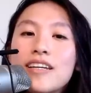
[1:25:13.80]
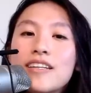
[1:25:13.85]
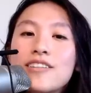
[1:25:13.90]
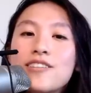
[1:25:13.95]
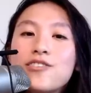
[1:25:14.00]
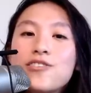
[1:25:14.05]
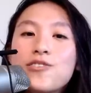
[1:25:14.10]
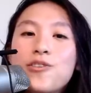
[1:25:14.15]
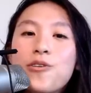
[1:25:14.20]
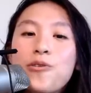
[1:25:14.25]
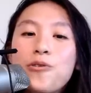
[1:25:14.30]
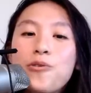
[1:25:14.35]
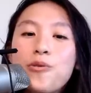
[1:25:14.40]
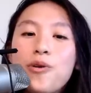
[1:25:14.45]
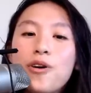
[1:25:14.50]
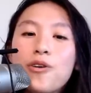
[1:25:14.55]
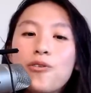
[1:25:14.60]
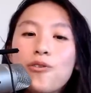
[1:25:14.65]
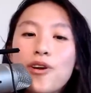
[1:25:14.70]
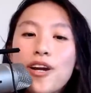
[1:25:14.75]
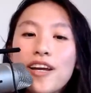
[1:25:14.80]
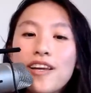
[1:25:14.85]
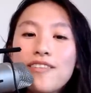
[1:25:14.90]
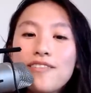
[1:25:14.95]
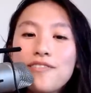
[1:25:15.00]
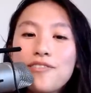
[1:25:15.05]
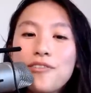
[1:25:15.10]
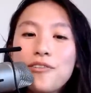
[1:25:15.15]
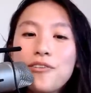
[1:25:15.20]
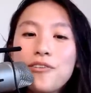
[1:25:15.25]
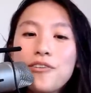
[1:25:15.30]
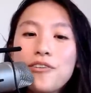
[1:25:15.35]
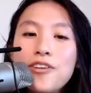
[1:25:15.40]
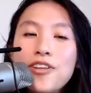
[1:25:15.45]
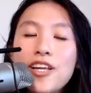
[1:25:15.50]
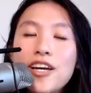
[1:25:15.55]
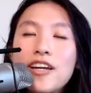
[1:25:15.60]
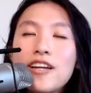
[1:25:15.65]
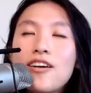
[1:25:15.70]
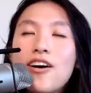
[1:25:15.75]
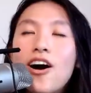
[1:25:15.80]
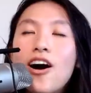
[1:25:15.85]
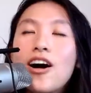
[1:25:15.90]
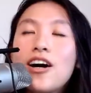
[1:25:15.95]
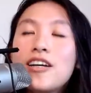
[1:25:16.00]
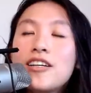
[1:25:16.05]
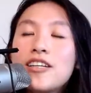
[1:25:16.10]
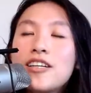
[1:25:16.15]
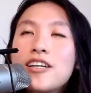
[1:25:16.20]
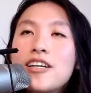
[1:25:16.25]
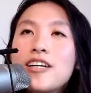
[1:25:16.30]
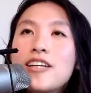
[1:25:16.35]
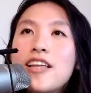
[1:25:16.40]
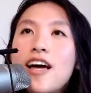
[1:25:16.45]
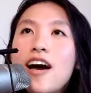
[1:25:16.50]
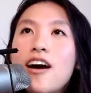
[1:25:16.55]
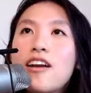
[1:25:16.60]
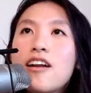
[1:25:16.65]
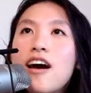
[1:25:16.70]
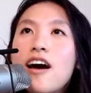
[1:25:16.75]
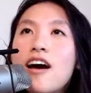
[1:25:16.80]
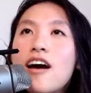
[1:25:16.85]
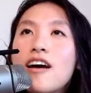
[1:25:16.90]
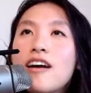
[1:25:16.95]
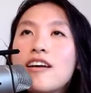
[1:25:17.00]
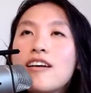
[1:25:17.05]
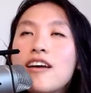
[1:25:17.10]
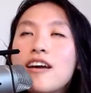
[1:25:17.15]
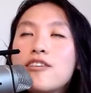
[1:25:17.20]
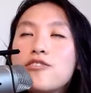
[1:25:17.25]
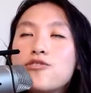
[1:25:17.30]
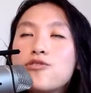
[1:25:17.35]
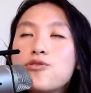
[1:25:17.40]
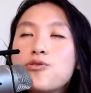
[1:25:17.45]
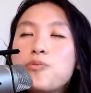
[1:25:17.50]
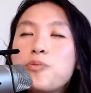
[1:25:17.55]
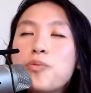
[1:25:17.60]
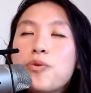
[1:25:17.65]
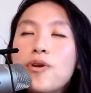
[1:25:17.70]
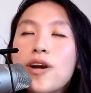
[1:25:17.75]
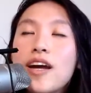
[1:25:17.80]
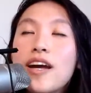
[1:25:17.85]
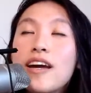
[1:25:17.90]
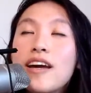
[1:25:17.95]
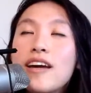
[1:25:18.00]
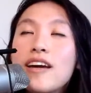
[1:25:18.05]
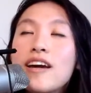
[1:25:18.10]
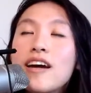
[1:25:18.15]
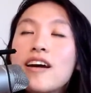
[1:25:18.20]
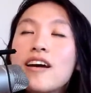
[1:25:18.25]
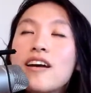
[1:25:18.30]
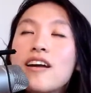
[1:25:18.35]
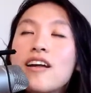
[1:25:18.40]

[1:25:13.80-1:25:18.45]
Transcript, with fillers: So grateful and honored that I get to pray